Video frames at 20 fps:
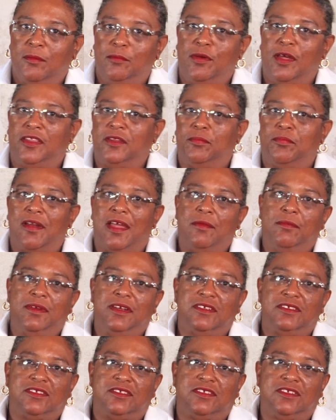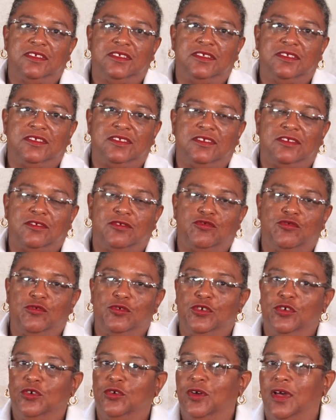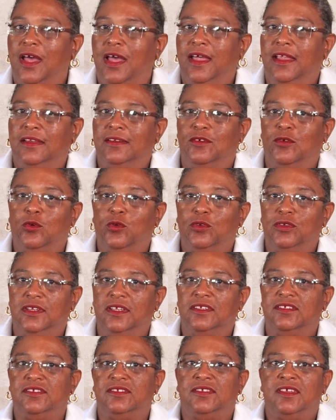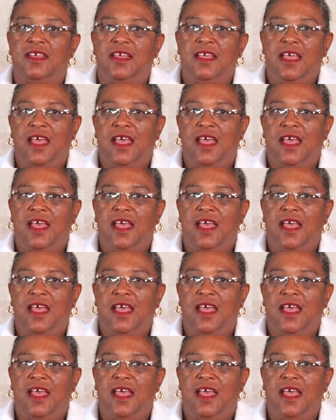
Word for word: brother Prime Ministers, Trudeau and Holness,